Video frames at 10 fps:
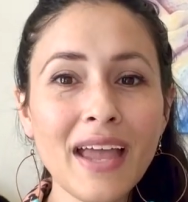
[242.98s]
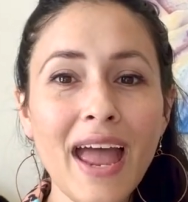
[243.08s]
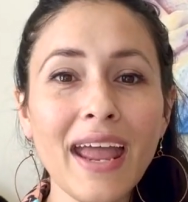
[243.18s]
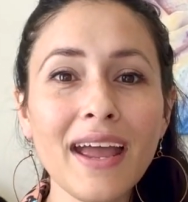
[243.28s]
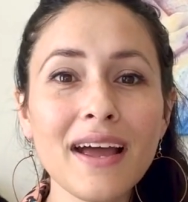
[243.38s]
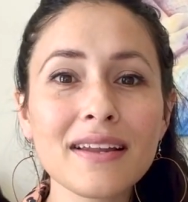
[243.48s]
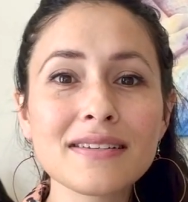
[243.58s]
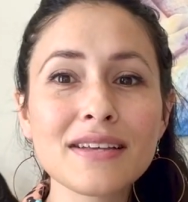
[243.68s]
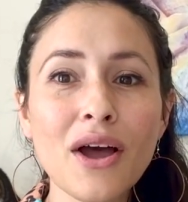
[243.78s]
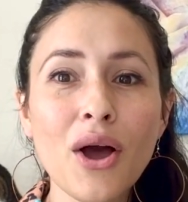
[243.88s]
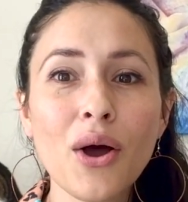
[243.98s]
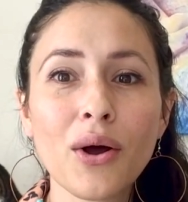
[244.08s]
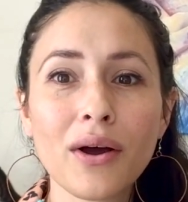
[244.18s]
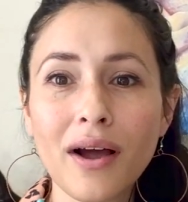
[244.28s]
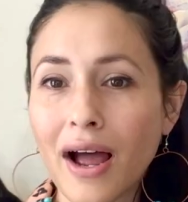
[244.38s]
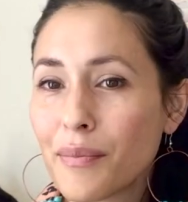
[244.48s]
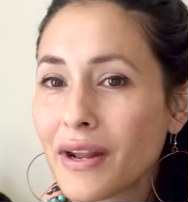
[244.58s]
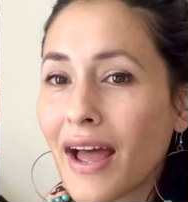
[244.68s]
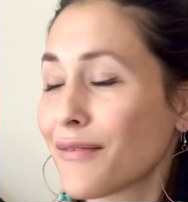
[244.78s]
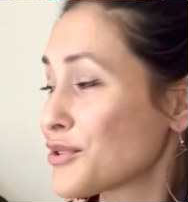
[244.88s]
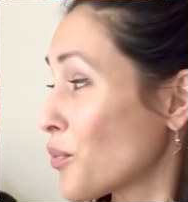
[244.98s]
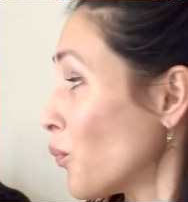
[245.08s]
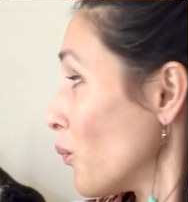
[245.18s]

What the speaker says: And I'm gonna have to